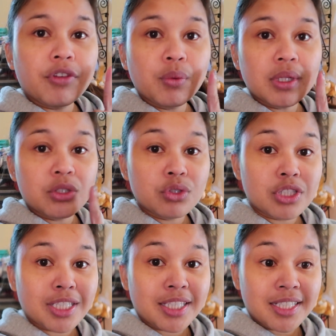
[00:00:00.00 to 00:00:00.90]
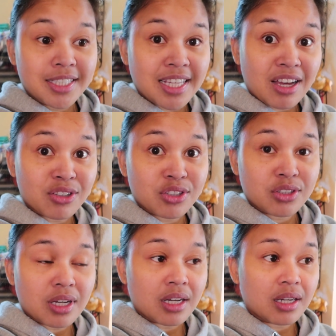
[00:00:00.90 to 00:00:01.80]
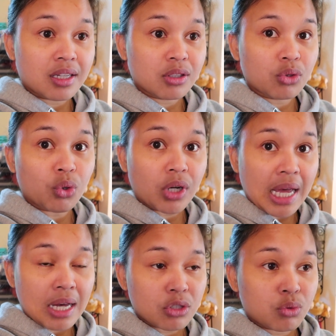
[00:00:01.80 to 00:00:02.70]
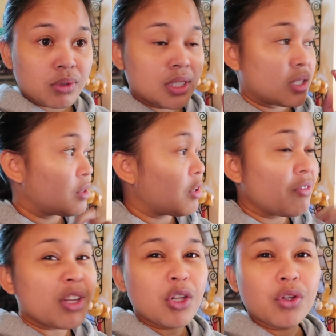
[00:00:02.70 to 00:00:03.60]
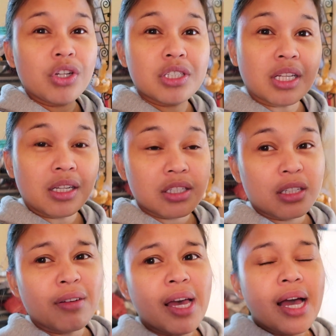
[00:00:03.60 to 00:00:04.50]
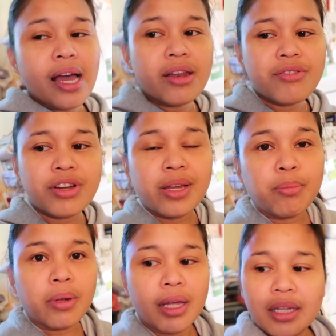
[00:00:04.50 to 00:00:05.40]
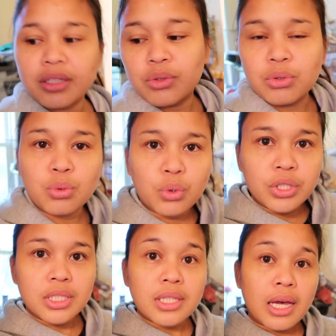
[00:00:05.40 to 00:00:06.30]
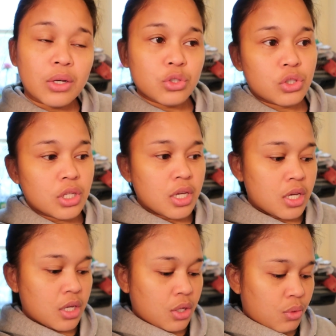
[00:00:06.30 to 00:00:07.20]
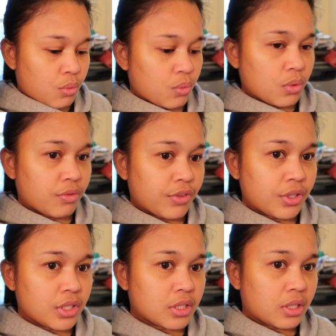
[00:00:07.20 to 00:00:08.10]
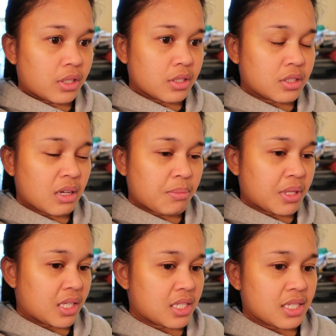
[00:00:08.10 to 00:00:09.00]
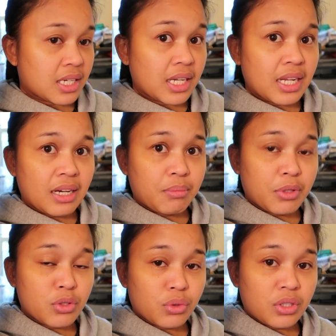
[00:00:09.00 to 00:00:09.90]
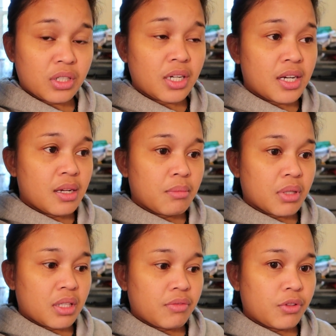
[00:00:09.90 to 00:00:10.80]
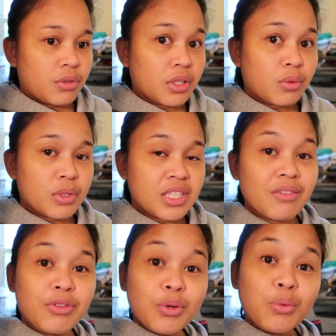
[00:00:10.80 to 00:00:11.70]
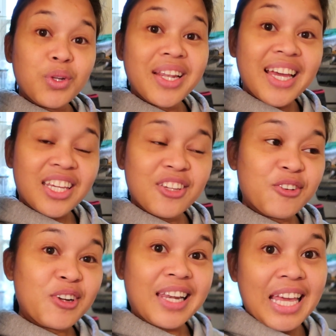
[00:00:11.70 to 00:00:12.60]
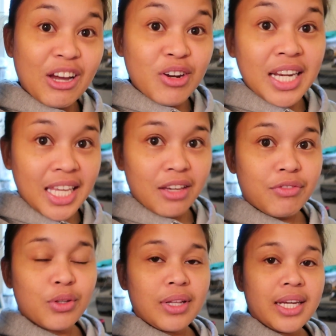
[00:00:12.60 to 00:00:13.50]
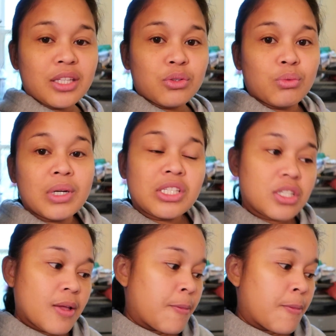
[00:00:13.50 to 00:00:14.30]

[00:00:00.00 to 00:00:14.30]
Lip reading: want to see this house, tour house with this, even though there's a lot of stuff, I don't really plan to tour this house if there is a lot of stuff, but it's not gonna happen sooner. But if you request, if you would like, only if you like to watch,